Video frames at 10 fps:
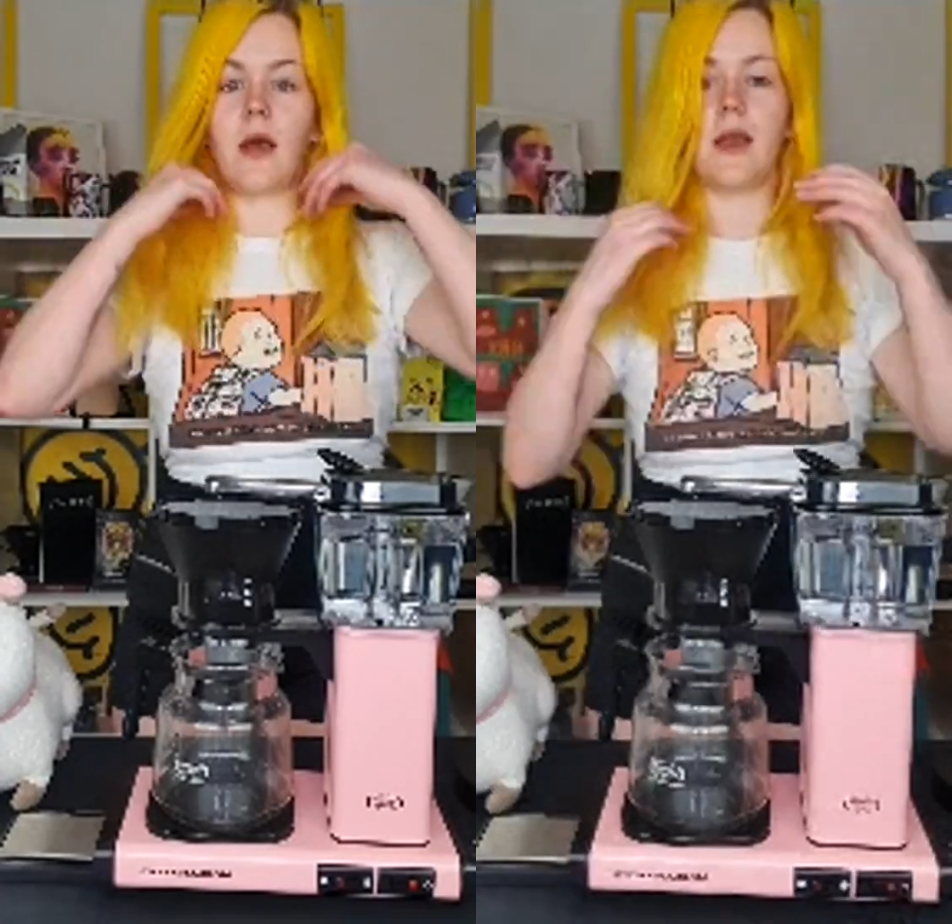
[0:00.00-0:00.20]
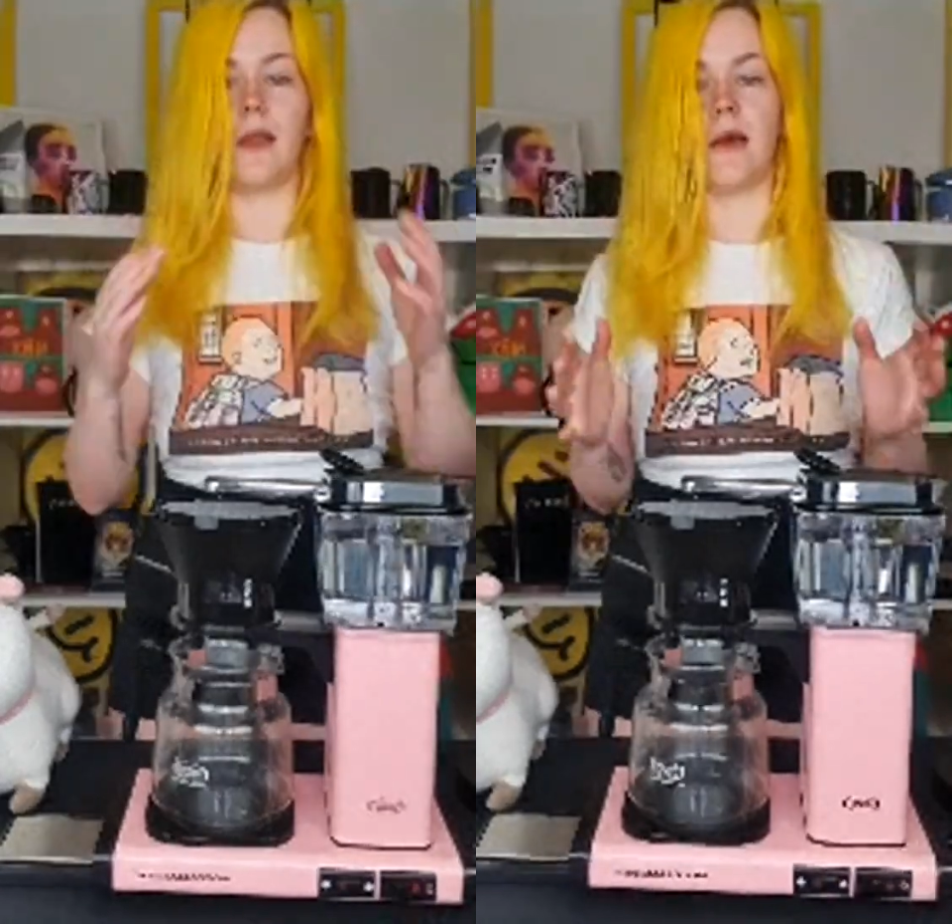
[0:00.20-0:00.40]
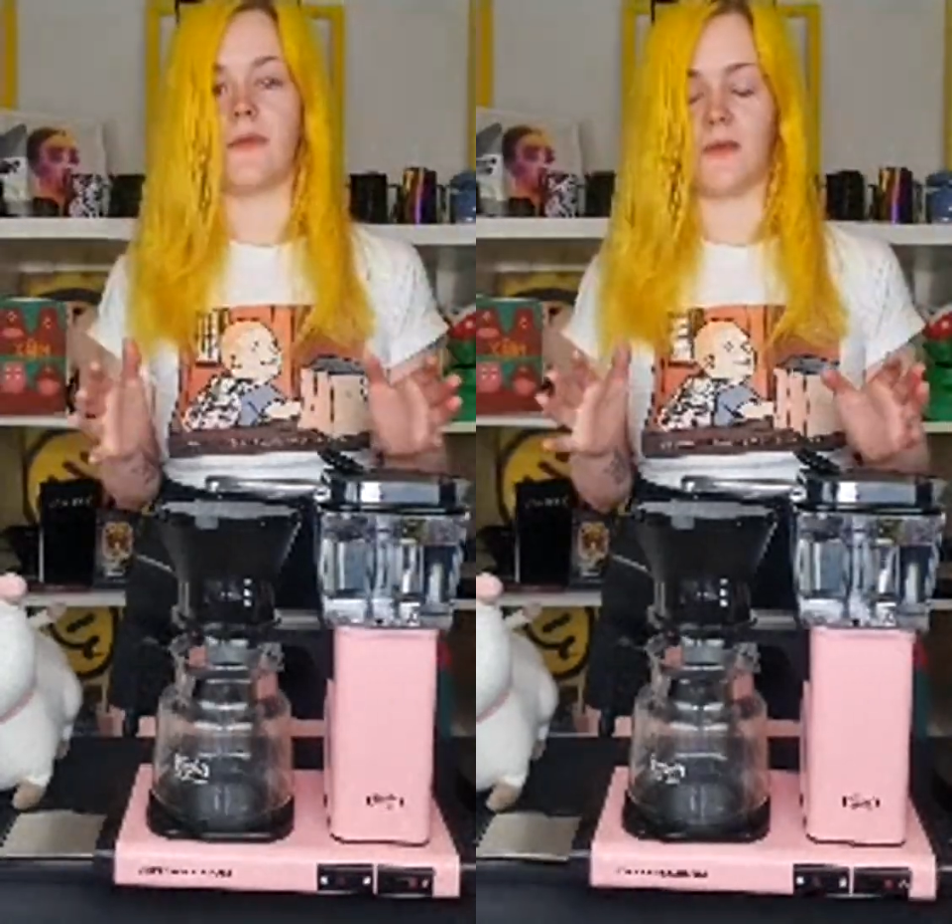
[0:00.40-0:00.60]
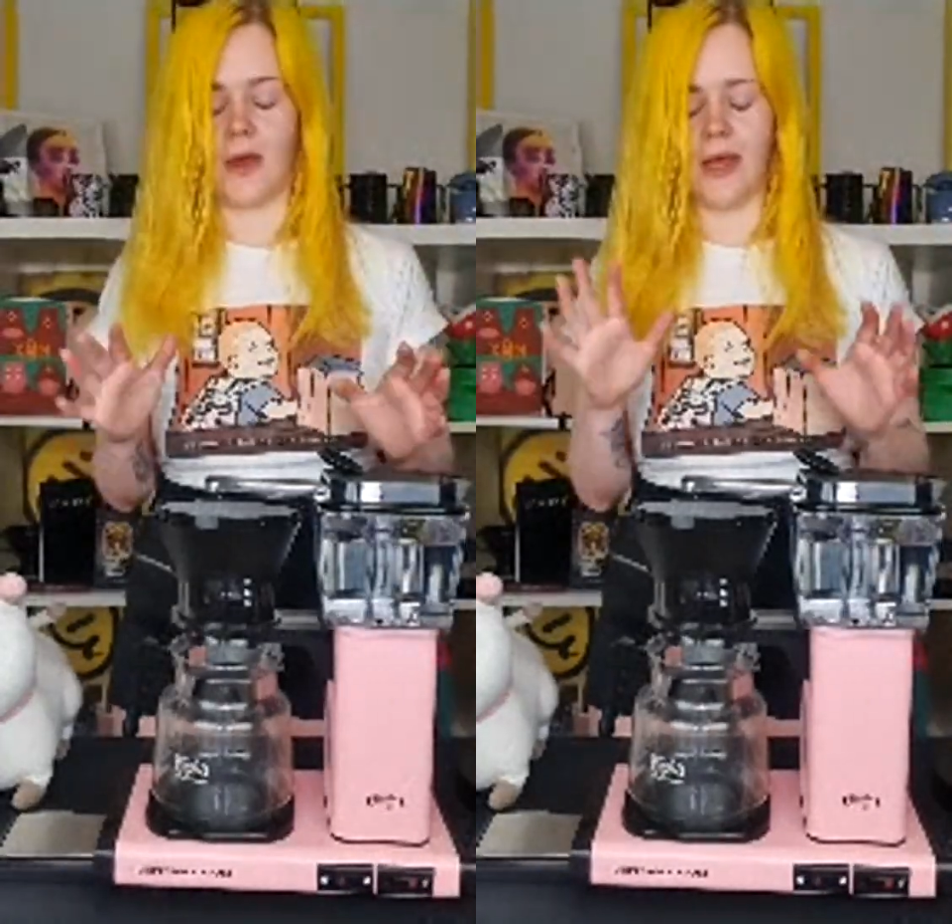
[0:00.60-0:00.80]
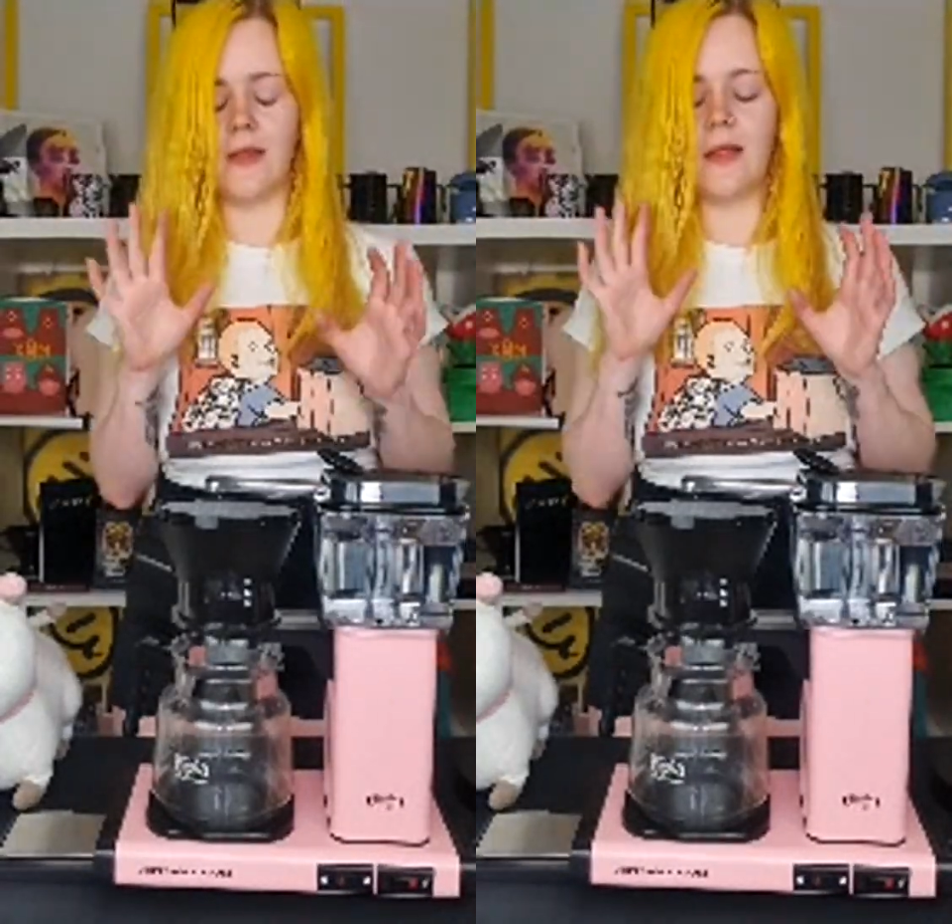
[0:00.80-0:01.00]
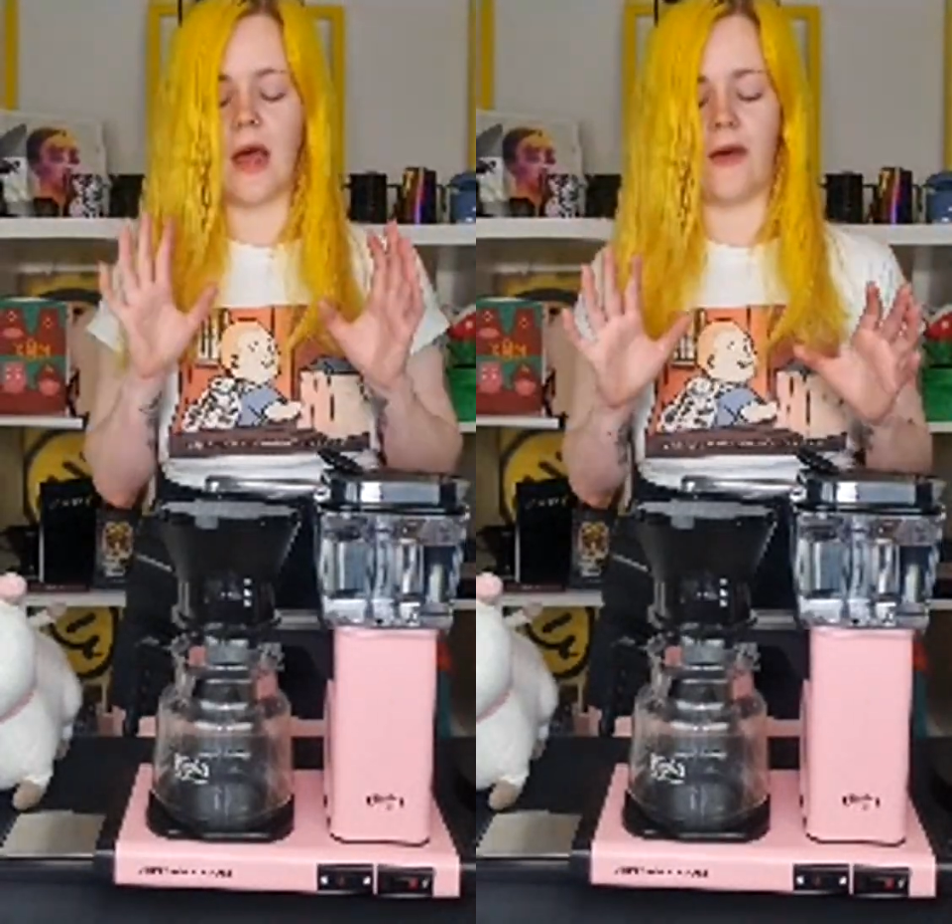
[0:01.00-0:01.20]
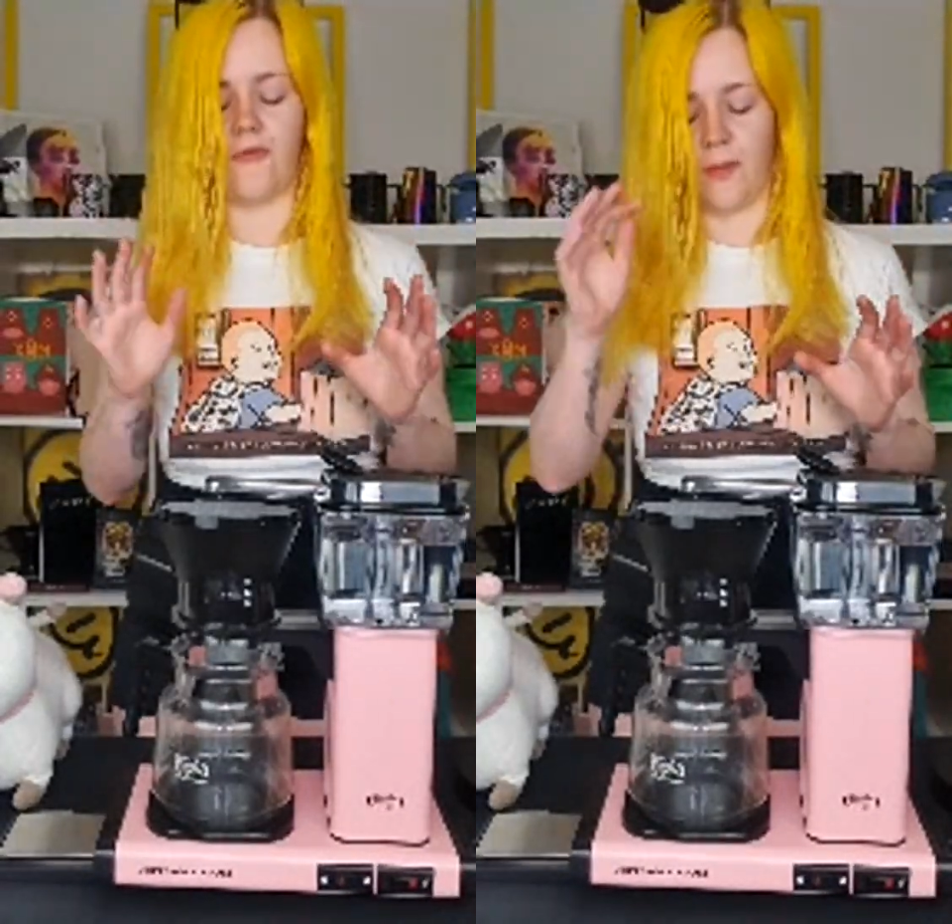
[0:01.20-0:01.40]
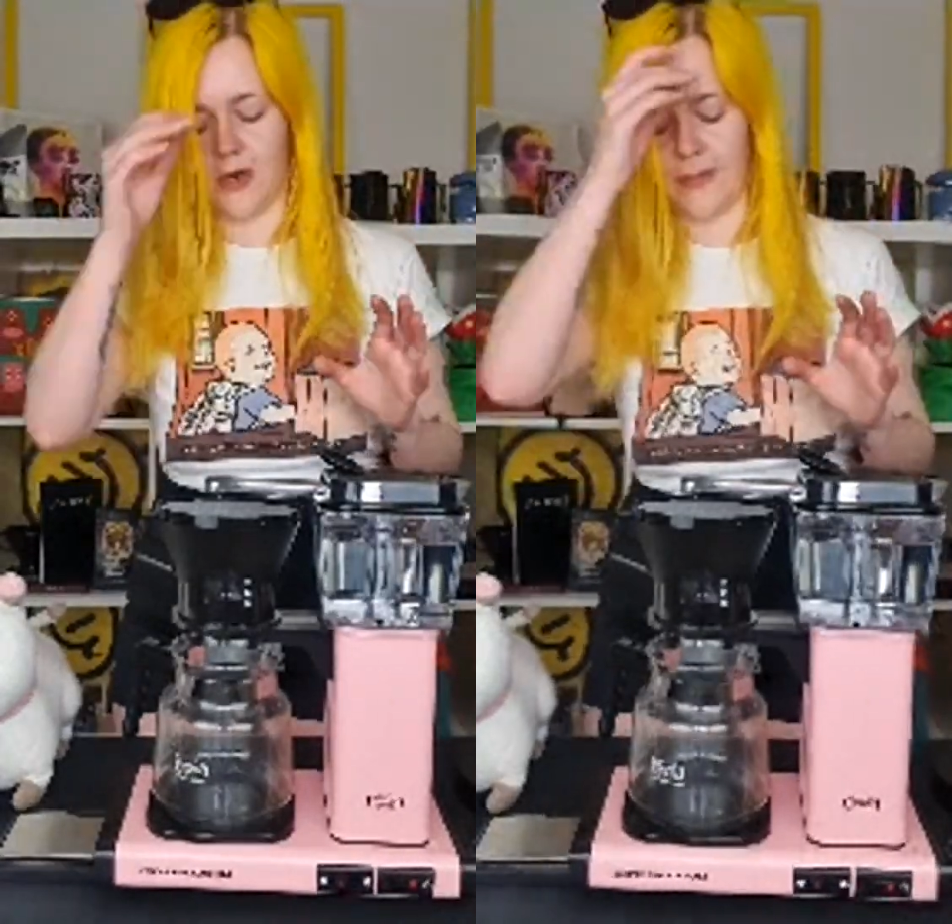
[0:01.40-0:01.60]
I love
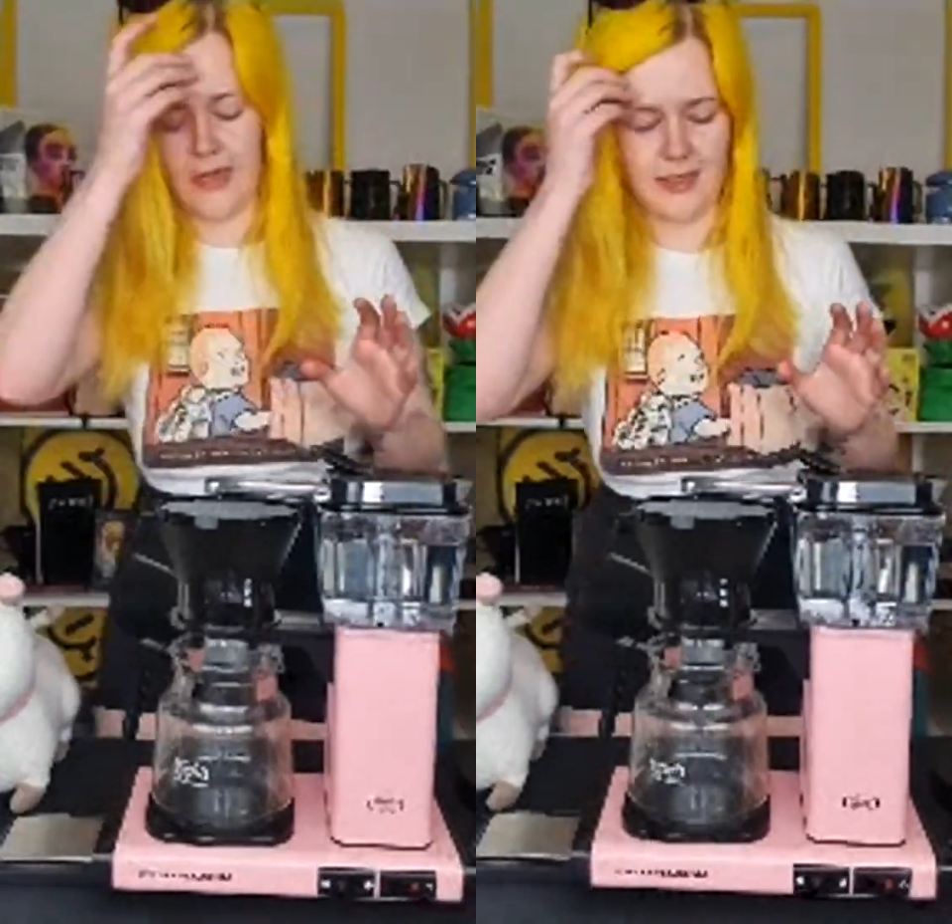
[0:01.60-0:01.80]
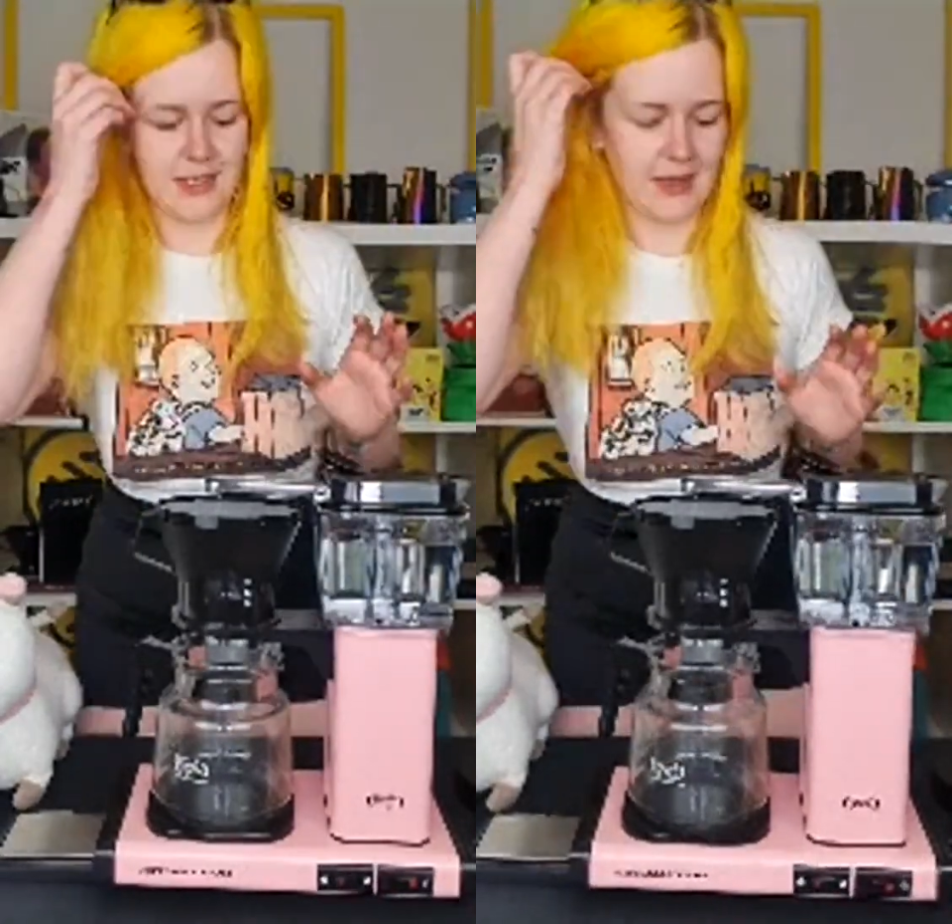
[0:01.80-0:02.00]
Mocha Master.